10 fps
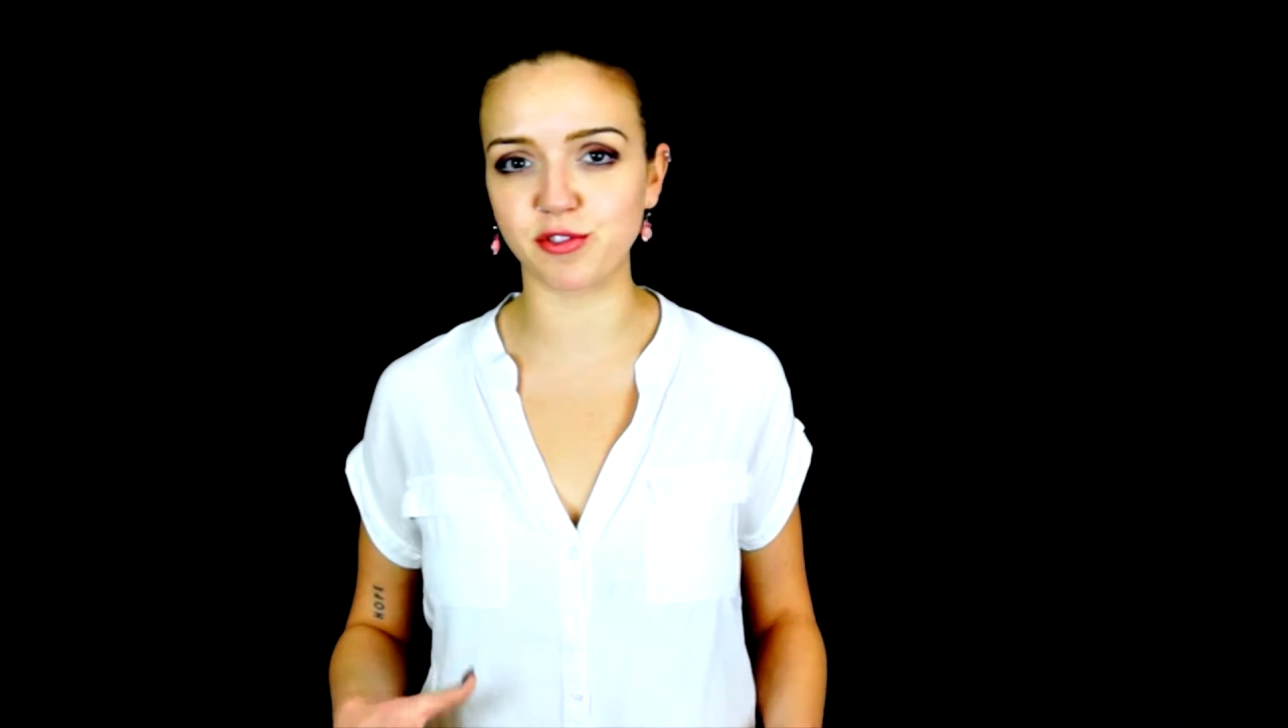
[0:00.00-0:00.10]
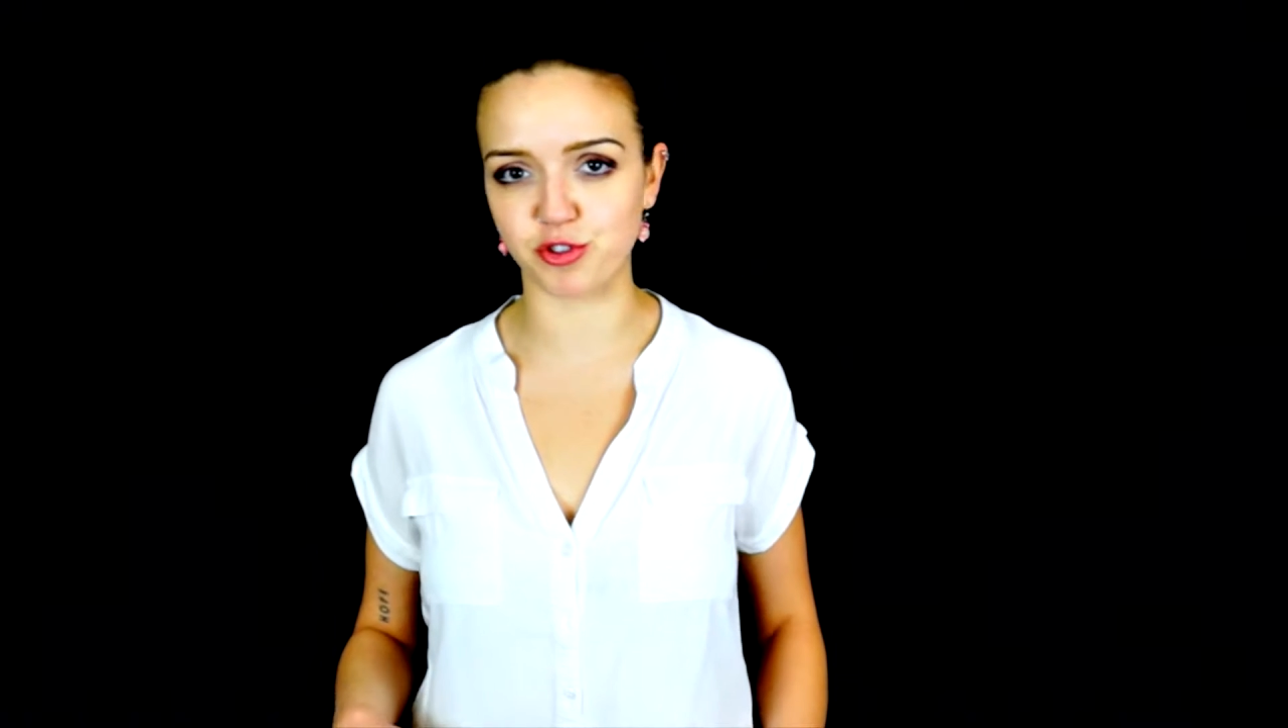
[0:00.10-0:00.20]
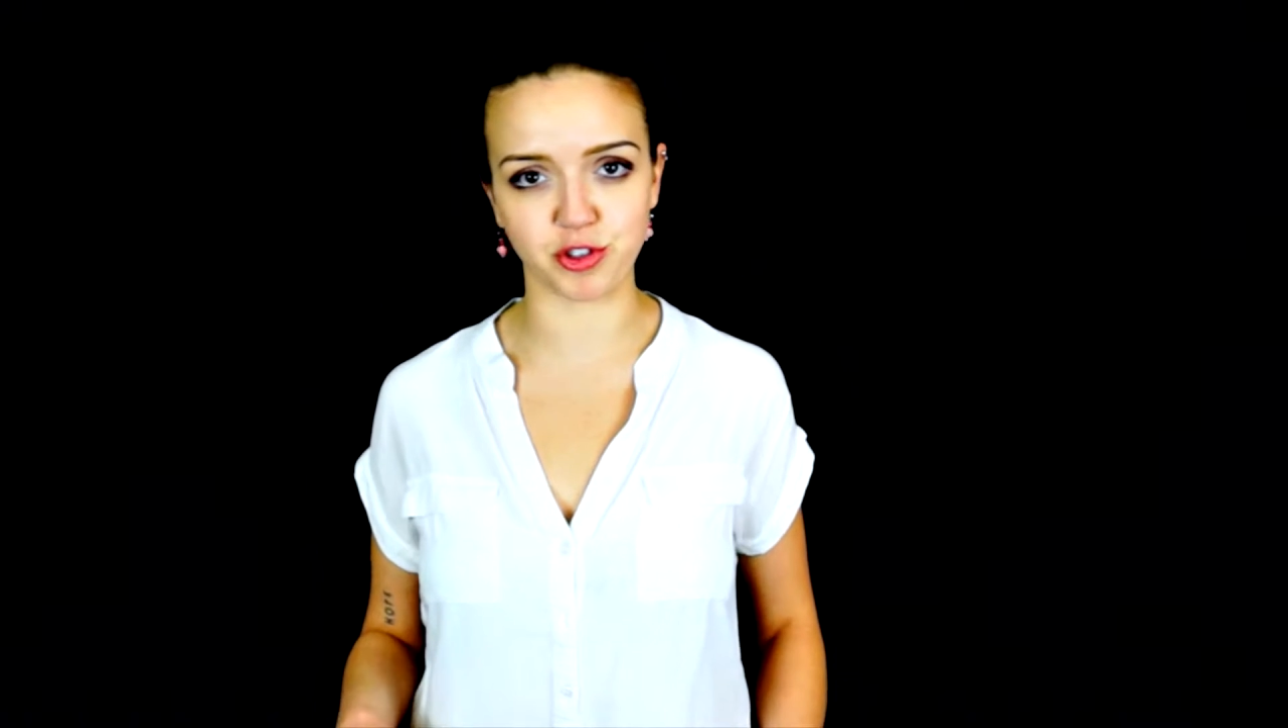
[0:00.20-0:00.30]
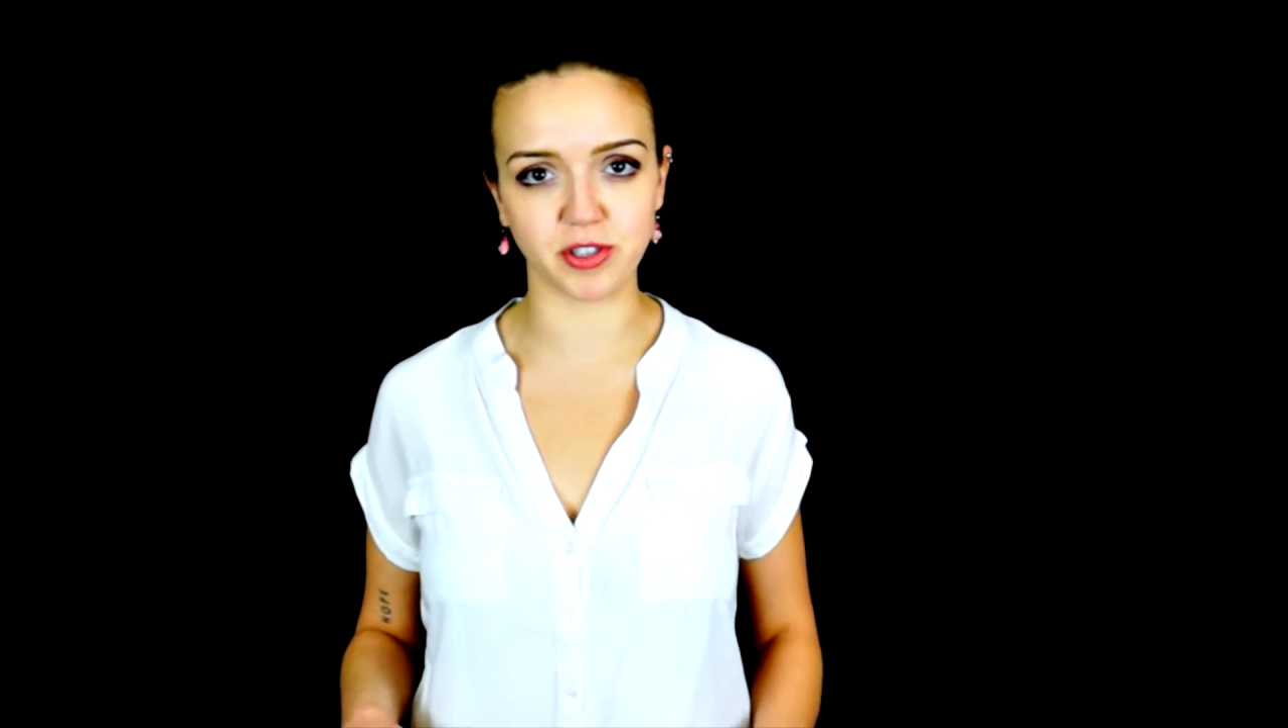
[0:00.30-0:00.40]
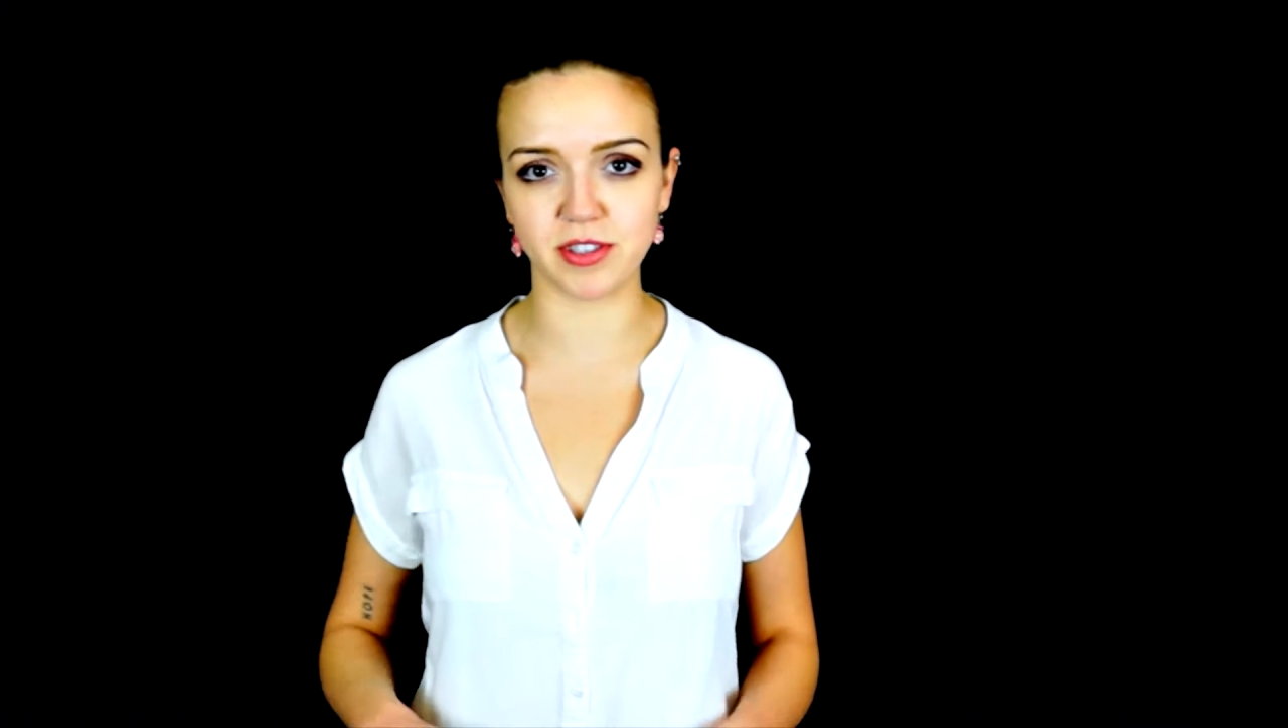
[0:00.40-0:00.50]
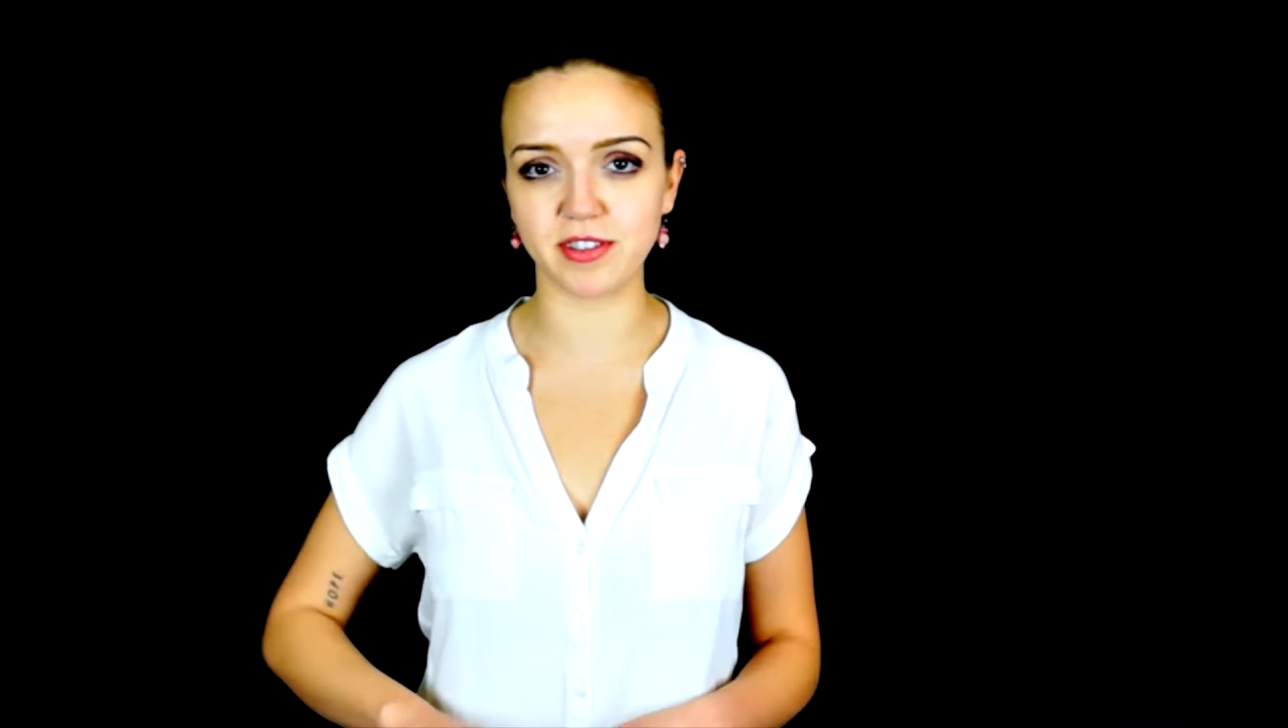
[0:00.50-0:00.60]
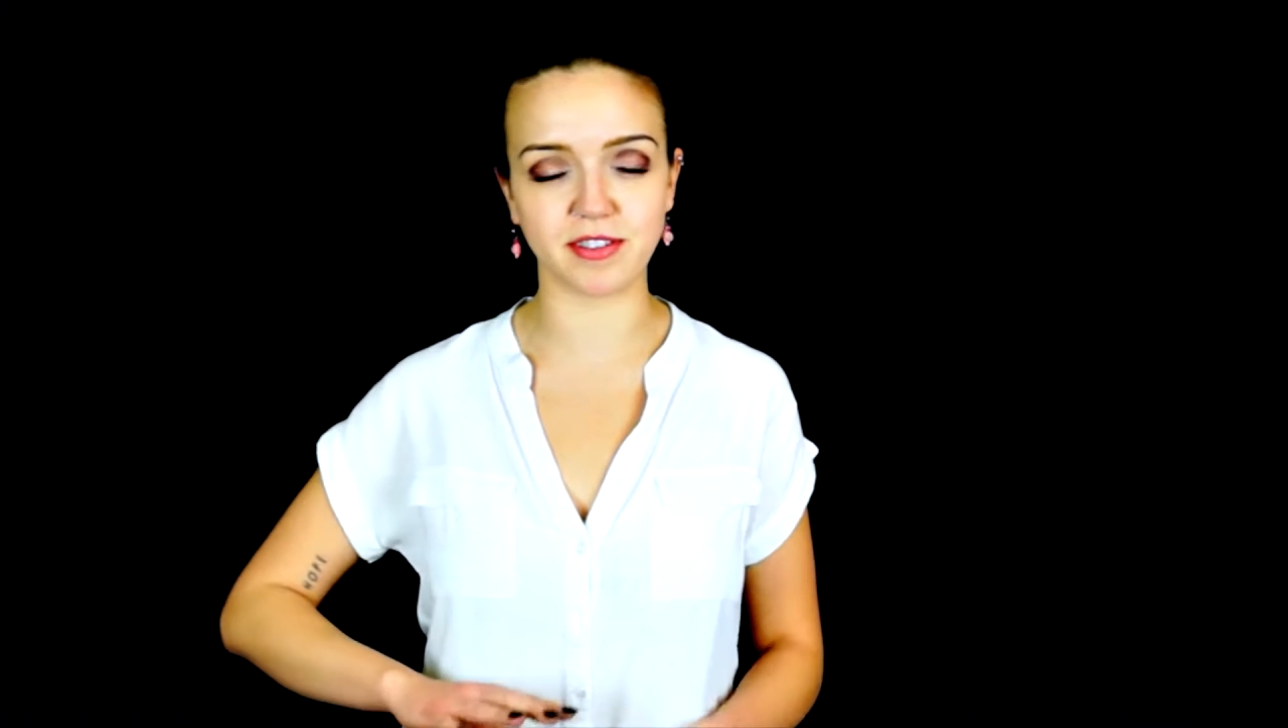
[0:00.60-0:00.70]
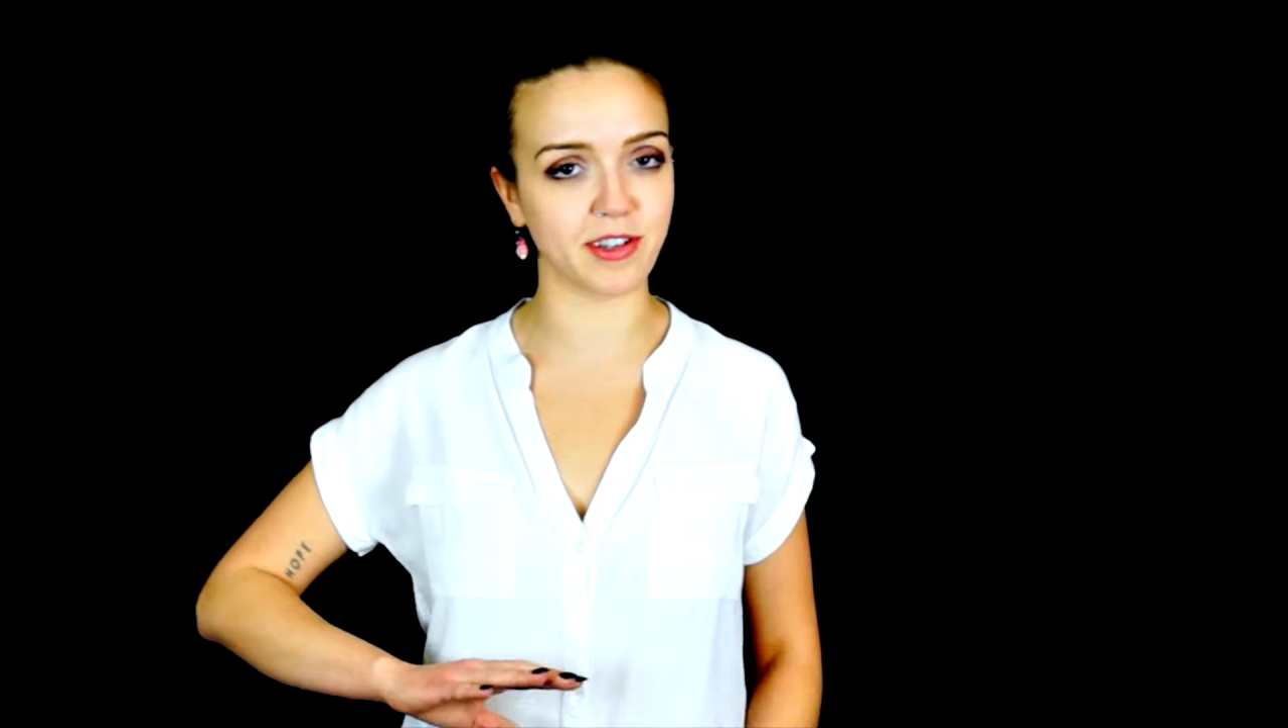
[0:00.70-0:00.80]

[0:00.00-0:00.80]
journalists